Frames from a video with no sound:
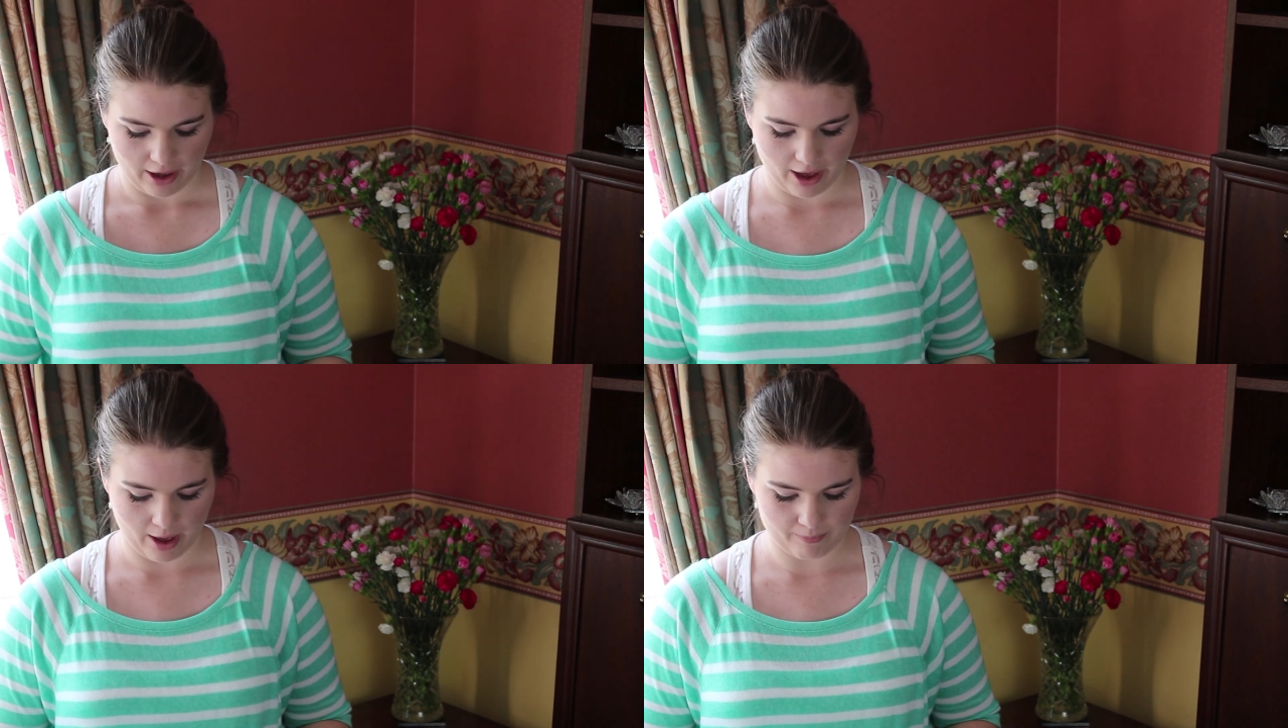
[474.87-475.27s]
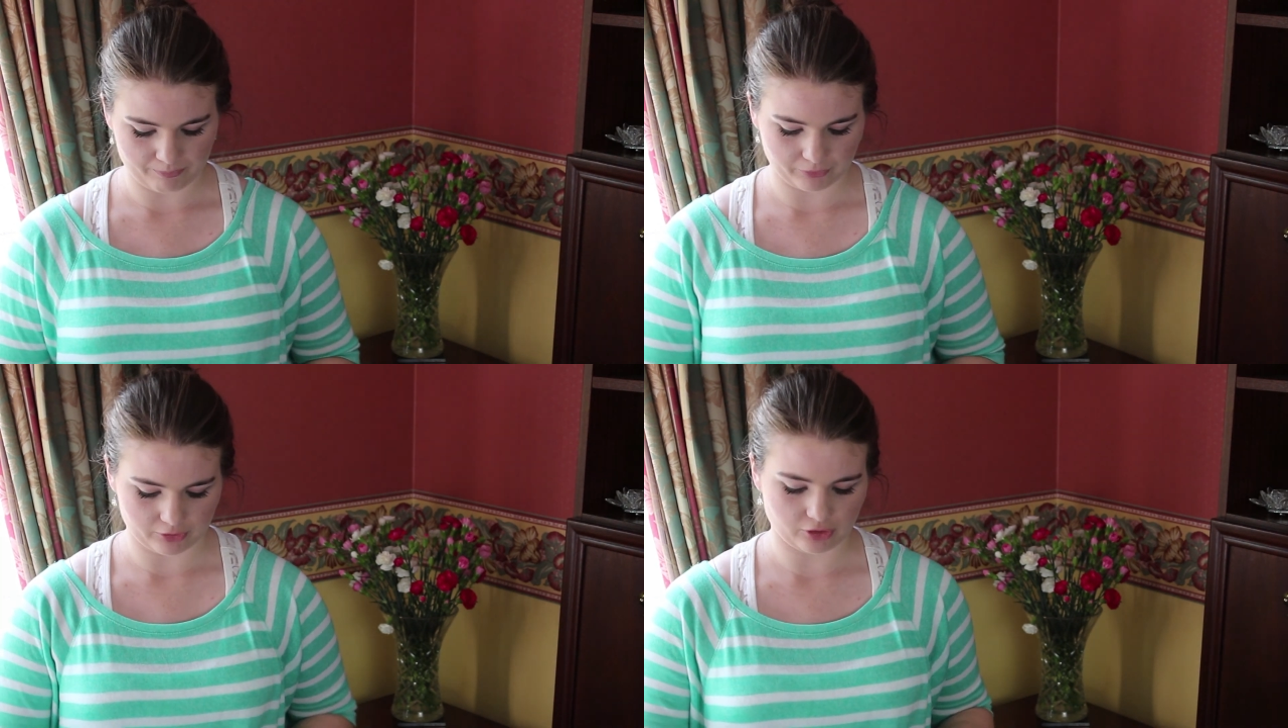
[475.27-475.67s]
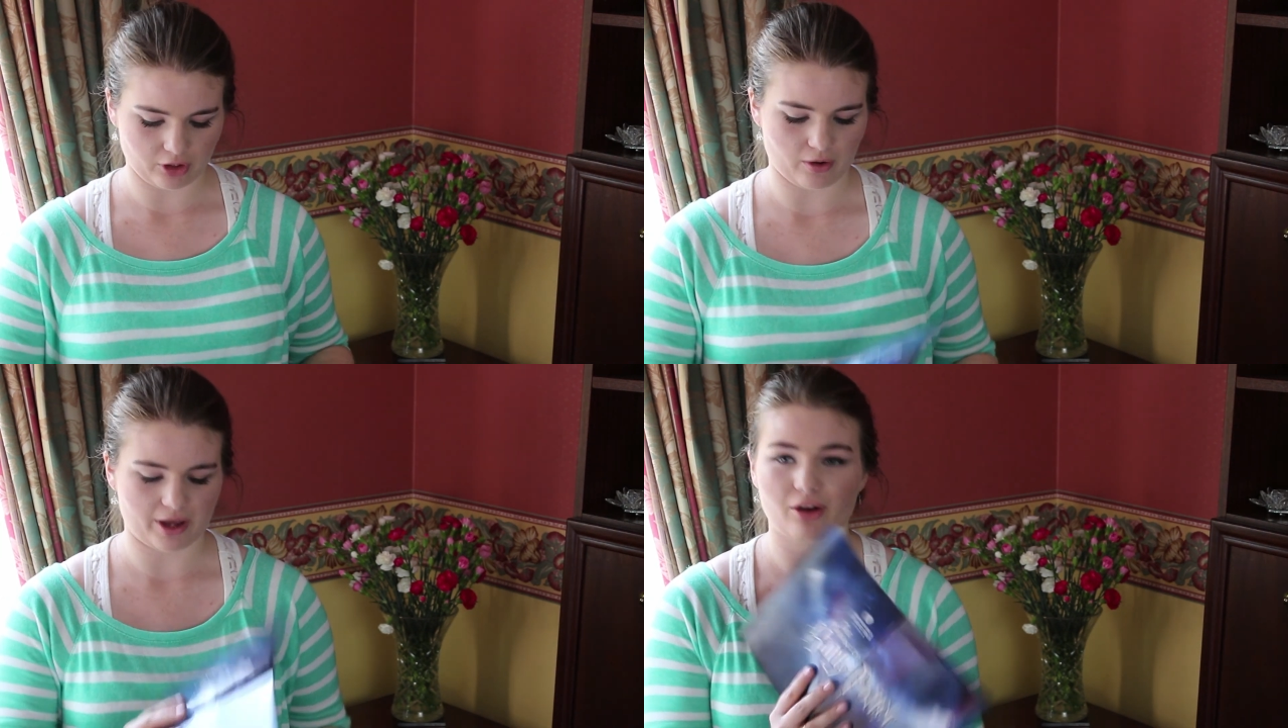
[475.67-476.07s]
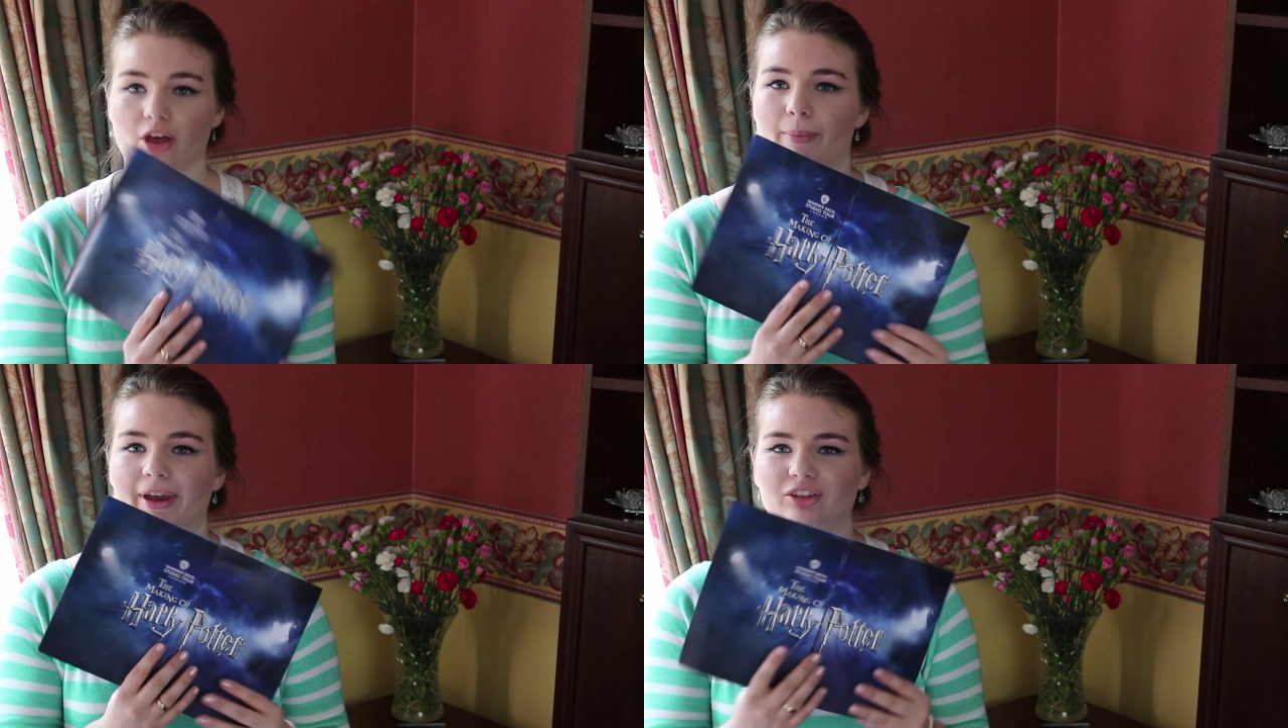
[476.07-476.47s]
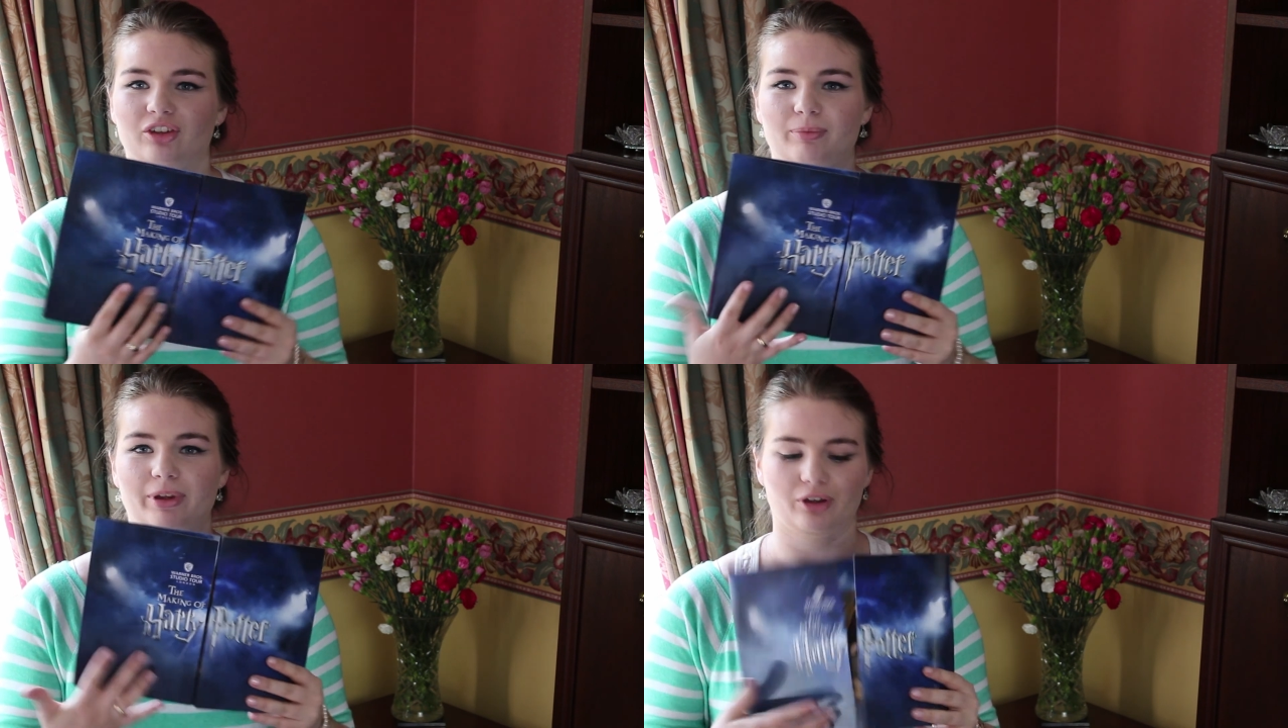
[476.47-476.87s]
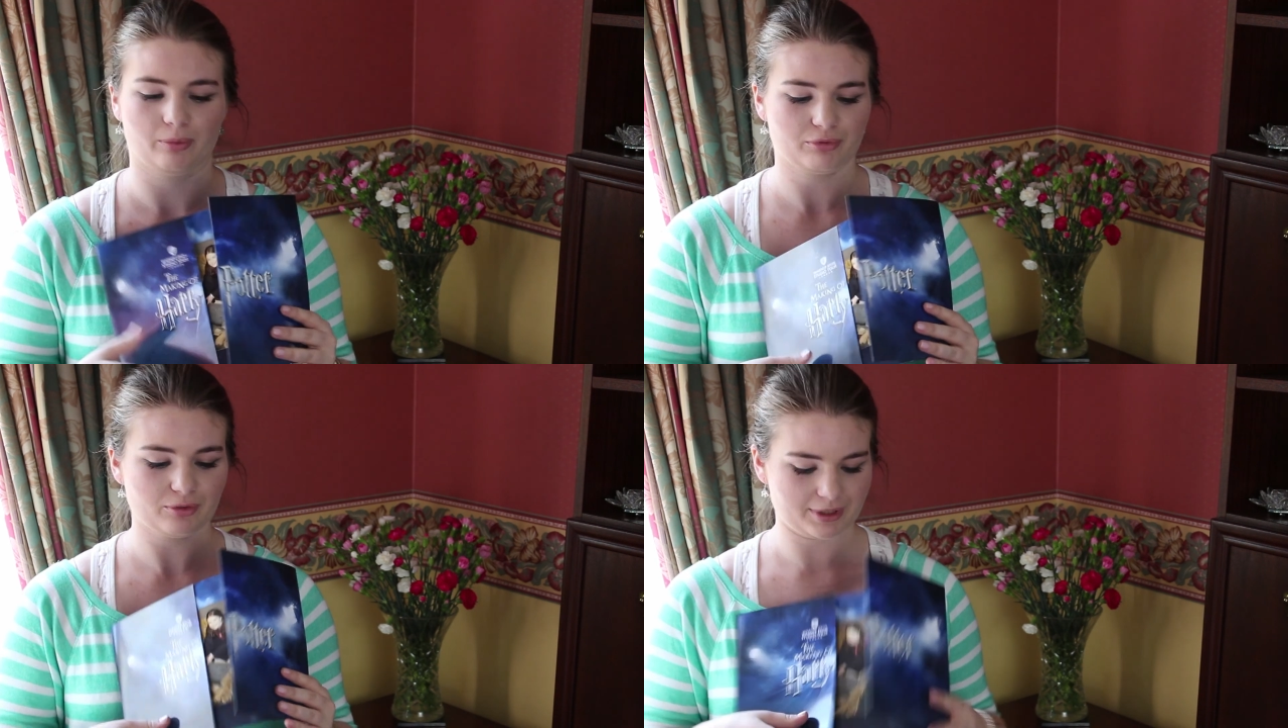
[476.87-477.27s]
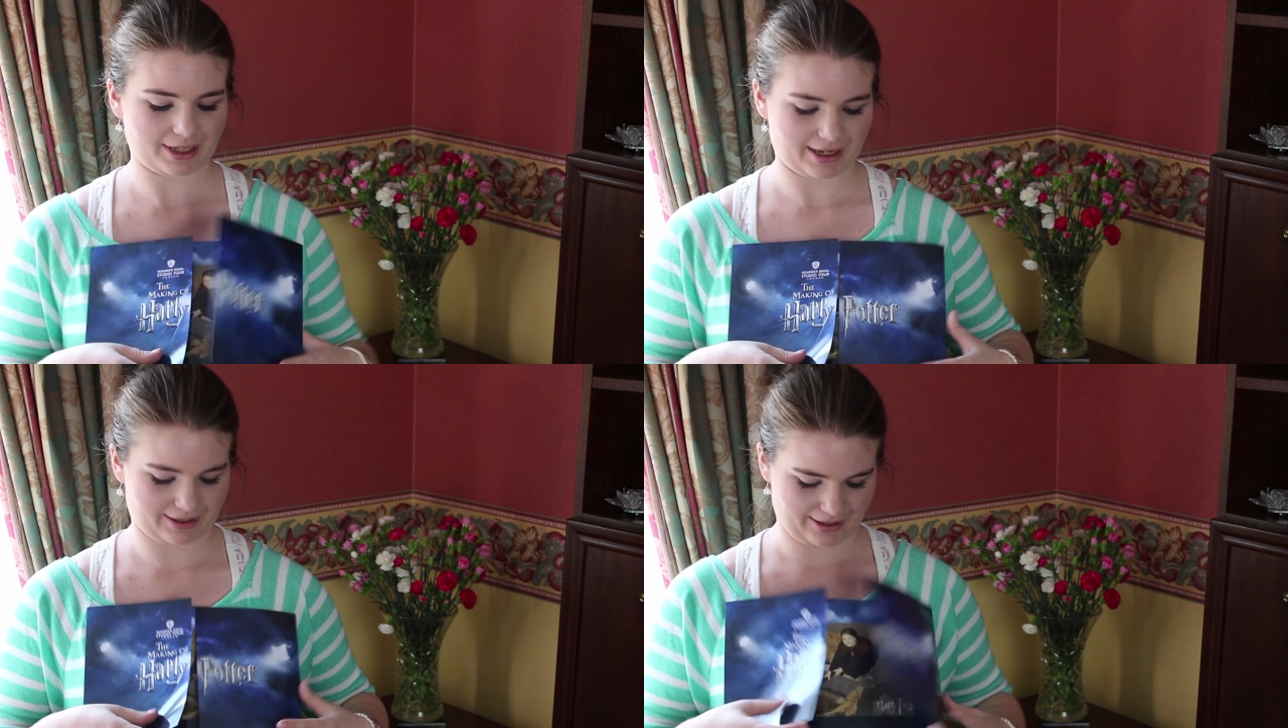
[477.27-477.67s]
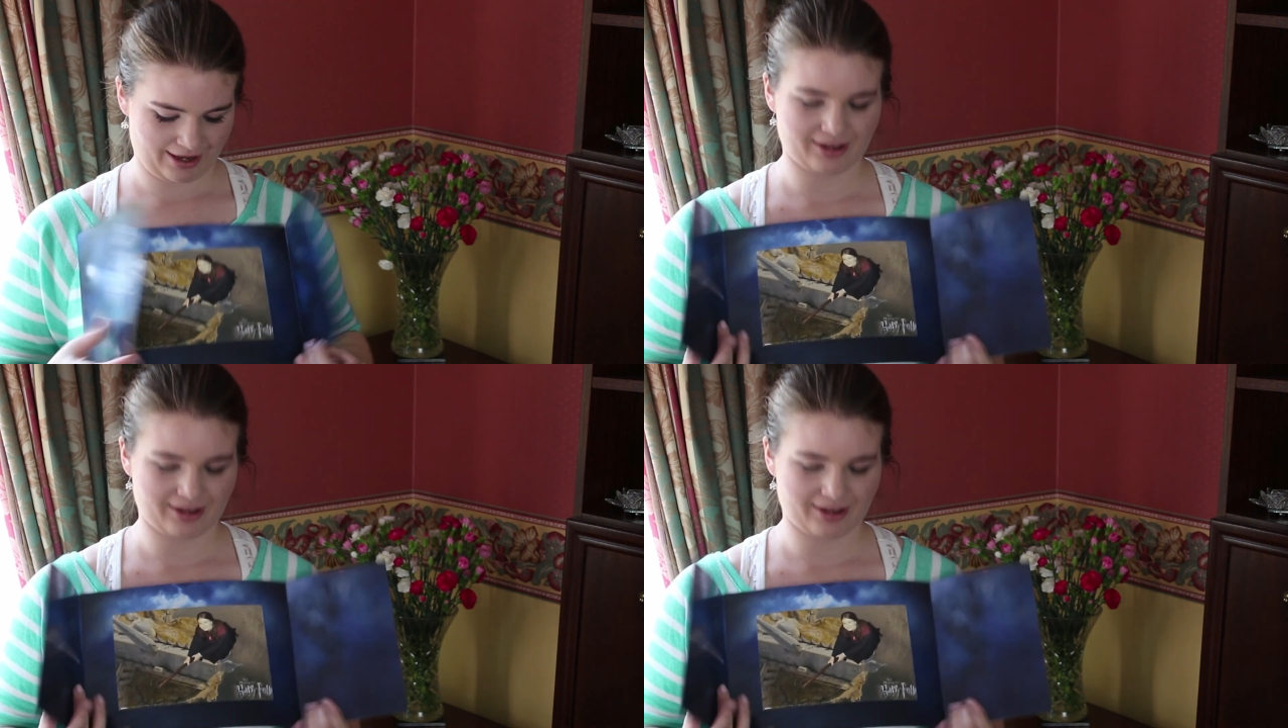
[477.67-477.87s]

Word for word: Um, so I got a picture of me on a broomstick.